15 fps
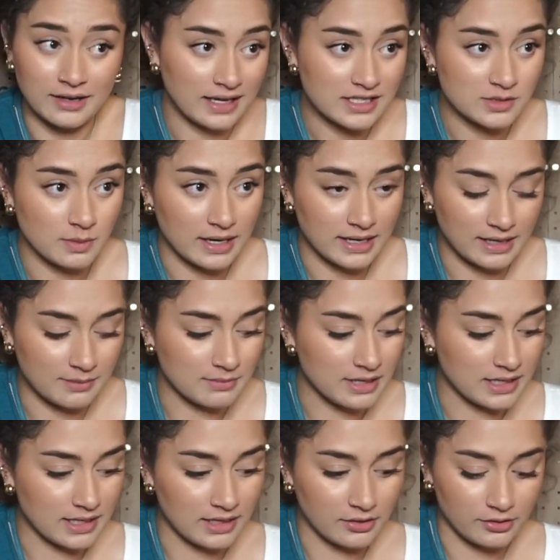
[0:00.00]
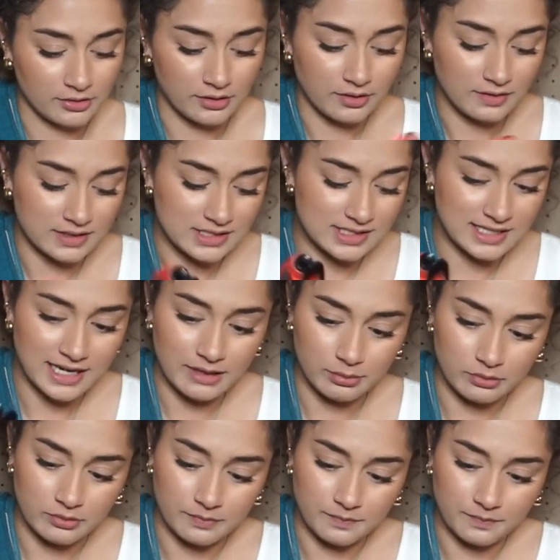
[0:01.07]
That's why I'm making her this table.